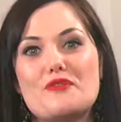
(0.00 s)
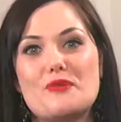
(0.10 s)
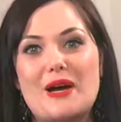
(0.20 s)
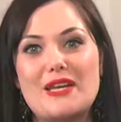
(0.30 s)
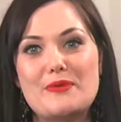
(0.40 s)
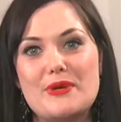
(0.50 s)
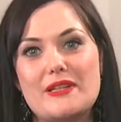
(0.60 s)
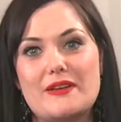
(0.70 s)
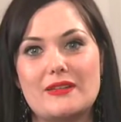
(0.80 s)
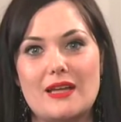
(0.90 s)
For Mining
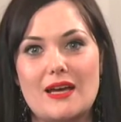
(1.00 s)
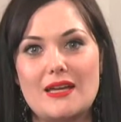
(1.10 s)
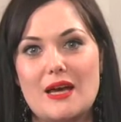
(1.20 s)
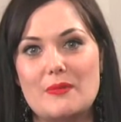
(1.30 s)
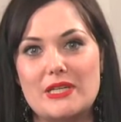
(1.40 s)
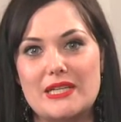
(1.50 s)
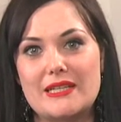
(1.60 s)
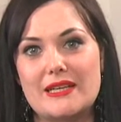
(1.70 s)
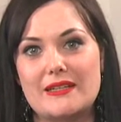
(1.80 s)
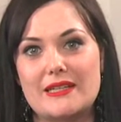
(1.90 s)
Weekly Online, I'm Anine
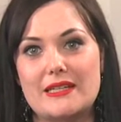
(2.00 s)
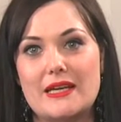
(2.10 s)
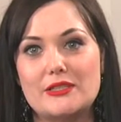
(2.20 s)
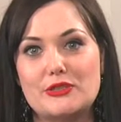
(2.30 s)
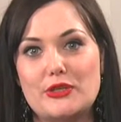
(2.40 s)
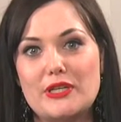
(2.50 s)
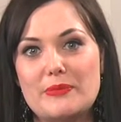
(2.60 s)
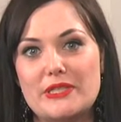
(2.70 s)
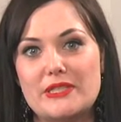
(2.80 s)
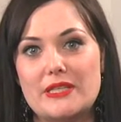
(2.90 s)
Killian, and joining
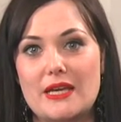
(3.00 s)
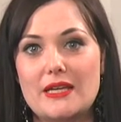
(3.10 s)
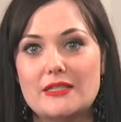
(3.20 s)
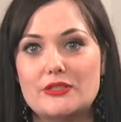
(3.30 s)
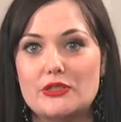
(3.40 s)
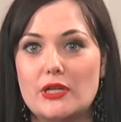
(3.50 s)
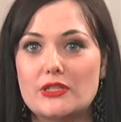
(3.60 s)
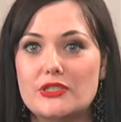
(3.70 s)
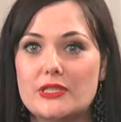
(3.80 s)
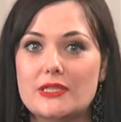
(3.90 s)
me today is
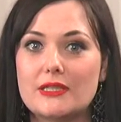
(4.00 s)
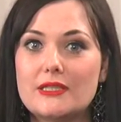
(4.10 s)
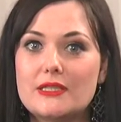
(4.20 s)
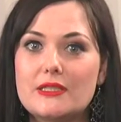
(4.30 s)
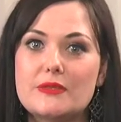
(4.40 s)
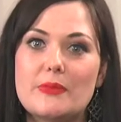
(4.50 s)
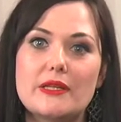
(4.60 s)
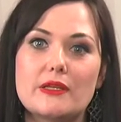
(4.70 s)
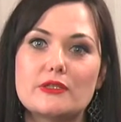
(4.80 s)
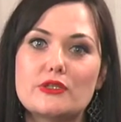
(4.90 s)
geologist Lyndon de
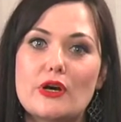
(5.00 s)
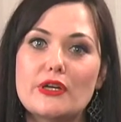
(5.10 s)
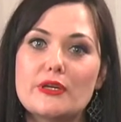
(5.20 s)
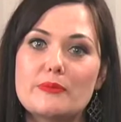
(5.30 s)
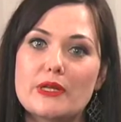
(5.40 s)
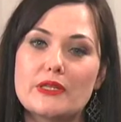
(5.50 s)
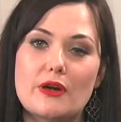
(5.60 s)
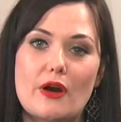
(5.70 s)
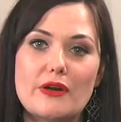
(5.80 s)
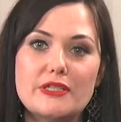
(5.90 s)
Meillon talking about the
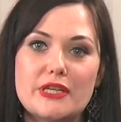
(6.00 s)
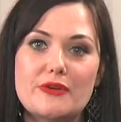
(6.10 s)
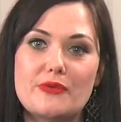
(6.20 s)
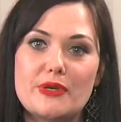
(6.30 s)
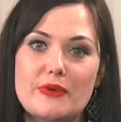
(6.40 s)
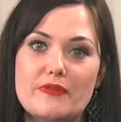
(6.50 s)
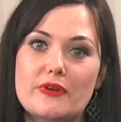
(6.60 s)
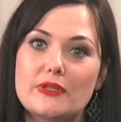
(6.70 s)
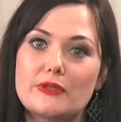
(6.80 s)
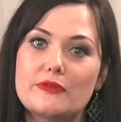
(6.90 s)
Orange and Riet River
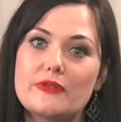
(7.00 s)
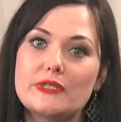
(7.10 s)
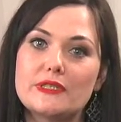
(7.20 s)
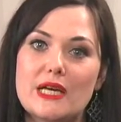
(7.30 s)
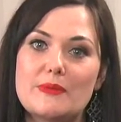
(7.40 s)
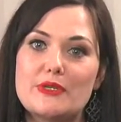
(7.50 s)
alluvial diamond